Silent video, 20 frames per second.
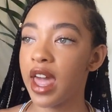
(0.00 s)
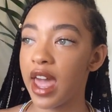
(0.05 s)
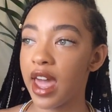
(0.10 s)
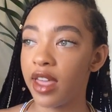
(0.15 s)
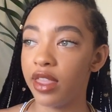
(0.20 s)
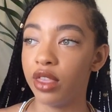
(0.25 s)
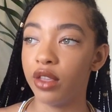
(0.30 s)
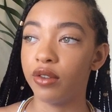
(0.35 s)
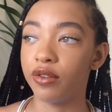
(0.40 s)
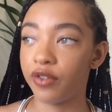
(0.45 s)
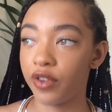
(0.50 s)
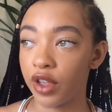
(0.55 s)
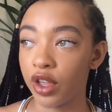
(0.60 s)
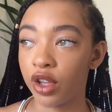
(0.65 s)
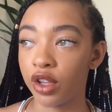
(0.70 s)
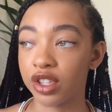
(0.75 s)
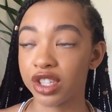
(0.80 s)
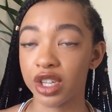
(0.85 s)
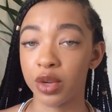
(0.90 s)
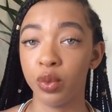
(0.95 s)
in the
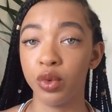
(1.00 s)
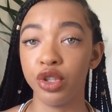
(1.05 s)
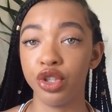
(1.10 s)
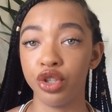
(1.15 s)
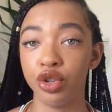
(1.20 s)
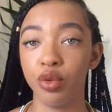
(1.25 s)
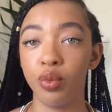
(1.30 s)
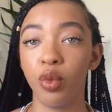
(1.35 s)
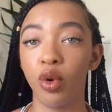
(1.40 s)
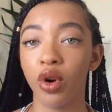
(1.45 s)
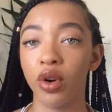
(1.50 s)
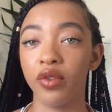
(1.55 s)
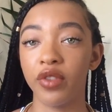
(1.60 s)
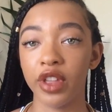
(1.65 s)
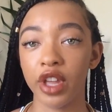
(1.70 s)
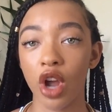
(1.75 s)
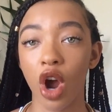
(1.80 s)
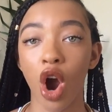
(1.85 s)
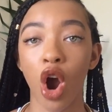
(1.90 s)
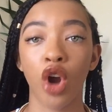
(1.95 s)
fields and would do more of
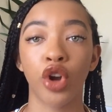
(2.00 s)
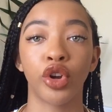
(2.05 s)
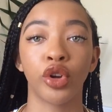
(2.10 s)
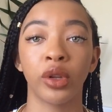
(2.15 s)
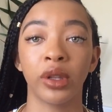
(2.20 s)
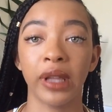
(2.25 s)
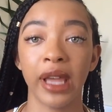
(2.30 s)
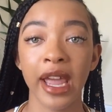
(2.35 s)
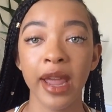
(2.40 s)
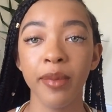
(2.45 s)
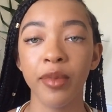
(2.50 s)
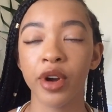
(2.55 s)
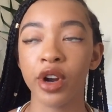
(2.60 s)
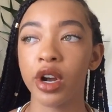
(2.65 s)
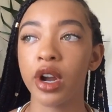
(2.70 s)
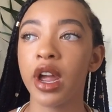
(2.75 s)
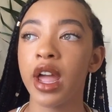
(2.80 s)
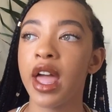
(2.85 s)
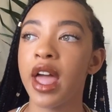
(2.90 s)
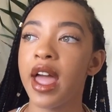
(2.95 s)
the harder
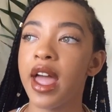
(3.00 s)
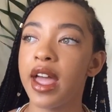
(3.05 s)
labor,